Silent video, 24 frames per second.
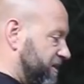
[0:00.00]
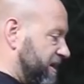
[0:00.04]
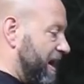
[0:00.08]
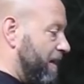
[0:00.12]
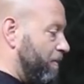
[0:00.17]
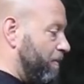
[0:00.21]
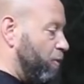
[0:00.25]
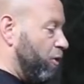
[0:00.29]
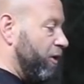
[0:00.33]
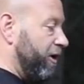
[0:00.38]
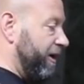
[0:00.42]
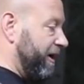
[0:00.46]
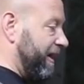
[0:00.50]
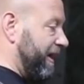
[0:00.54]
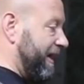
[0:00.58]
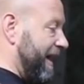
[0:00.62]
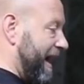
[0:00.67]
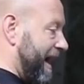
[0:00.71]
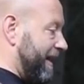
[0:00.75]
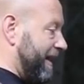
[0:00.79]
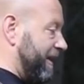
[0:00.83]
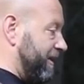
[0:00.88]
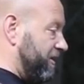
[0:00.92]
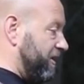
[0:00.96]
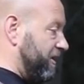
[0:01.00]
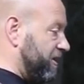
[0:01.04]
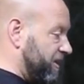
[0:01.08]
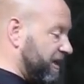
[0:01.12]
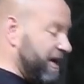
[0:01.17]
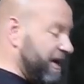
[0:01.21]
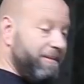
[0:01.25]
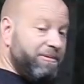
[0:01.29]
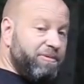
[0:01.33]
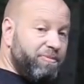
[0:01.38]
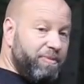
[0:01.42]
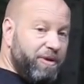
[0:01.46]
and I'm working on it, this
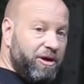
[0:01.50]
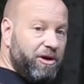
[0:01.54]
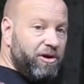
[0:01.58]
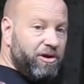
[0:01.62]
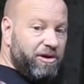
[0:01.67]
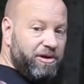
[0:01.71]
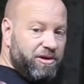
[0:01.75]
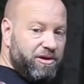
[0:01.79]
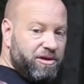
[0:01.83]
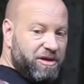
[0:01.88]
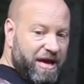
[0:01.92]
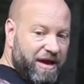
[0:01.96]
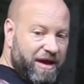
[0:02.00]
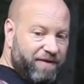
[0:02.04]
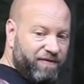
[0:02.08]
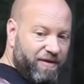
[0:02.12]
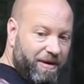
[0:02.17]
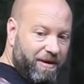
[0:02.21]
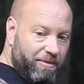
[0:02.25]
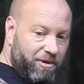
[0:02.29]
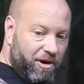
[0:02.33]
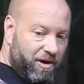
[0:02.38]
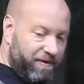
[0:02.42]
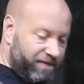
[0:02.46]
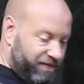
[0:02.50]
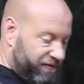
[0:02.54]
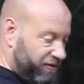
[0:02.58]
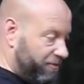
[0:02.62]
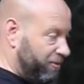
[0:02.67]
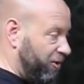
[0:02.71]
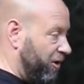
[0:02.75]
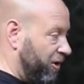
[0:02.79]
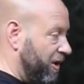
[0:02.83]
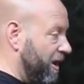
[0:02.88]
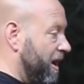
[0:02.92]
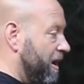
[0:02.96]
keeps me good and safe and I'm
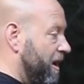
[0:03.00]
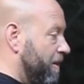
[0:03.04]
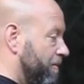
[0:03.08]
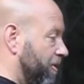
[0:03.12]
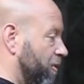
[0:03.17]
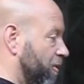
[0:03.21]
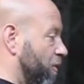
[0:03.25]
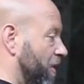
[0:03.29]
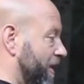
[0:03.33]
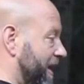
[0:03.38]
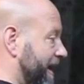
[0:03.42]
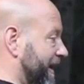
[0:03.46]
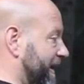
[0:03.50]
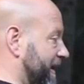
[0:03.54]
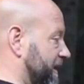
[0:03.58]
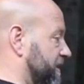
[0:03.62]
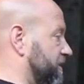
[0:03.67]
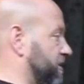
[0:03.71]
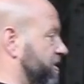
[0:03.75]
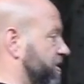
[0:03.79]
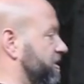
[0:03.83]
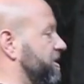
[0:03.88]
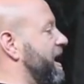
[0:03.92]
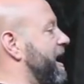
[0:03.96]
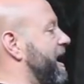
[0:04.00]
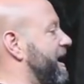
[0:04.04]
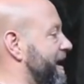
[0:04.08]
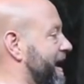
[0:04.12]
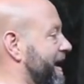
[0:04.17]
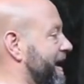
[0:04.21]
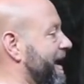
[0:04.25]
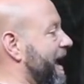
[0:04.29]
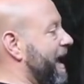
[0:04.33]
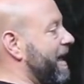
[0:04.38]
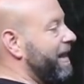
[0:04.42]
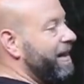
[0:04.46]
comfortable. But while I get this set,
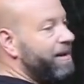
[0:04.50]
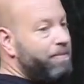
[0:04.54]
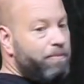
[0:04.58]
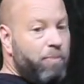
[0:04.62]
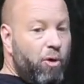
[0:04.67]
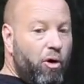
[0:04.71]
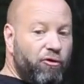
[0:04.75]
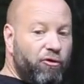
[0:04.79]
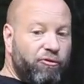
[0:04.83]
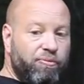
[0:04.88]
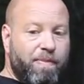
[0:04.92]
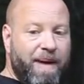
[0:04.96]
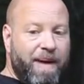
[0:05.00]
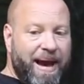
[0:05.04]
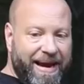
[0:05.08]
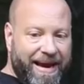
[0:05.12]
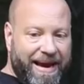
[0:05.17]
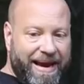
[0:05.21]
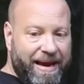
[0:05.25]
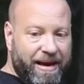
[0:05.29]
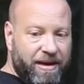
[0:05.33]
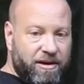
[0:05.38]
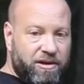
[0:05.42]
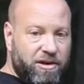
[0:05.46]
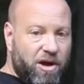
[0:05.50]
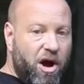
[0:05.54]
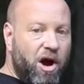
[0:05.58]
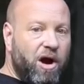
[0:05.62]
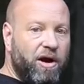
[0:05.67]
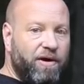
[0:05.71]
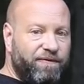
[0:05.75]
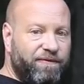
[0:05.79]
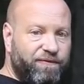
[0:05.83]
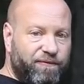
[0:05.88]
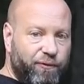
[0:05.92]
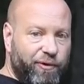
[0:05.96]
I got it, both my hands
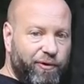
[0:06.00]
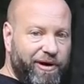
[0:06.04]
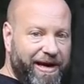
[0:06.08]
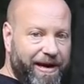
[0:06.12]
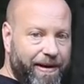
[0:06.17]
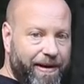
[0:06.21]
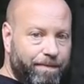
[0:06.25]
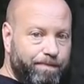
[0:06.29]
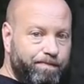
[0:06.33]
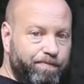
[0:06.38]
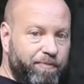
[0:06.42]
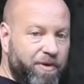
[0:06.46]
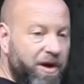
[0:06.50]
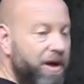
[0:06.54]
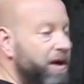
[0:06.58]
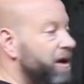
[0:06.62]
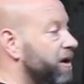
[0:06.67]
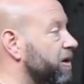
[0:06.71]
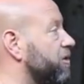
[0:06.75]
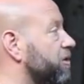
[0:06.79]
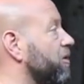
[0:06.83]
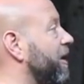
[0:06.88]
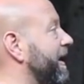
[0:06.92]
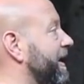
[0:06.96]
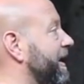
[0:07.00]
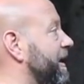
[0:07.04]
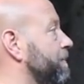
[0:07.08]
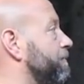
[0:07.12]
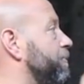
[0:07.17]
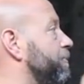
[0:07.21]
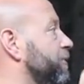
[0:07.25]
are free. So I can